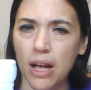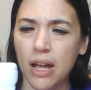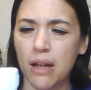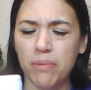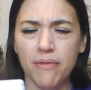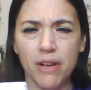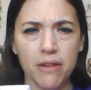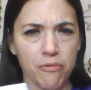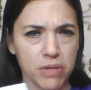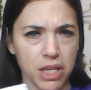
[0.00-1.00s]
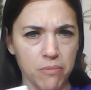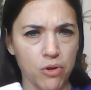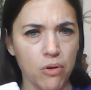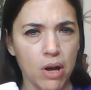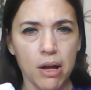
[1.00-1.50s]
I believe I got them from
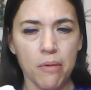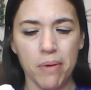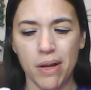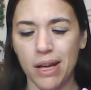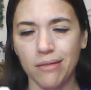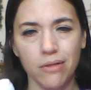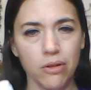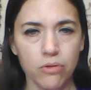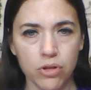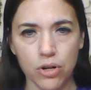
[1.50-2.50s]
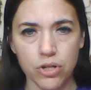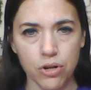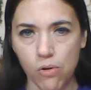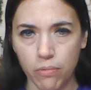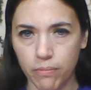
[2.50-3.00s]
Temu, but
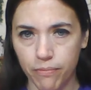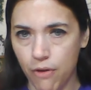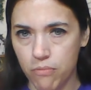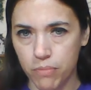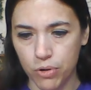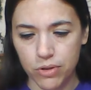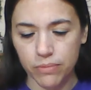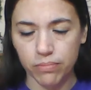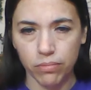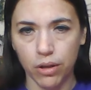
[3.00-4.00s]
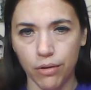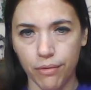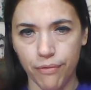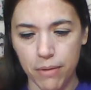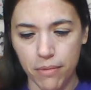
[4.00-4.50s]
search foam boots. You
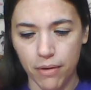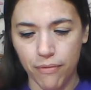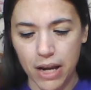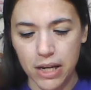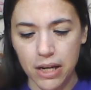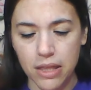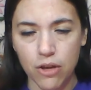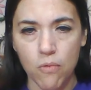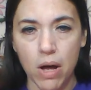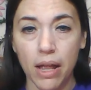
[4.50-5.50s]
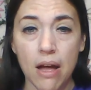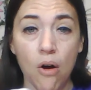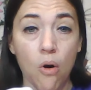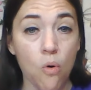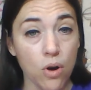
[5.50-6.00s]
can find anything you want,
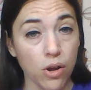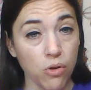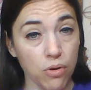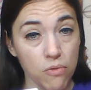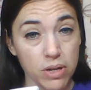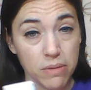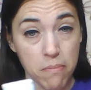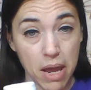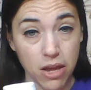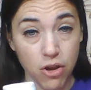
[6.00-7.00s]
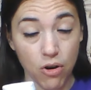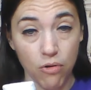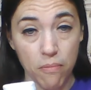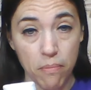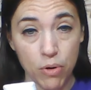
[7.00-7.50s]
or you could always make your
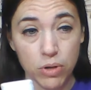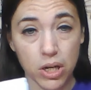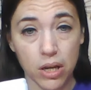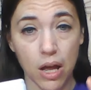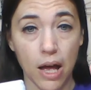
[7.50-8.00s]
own boot.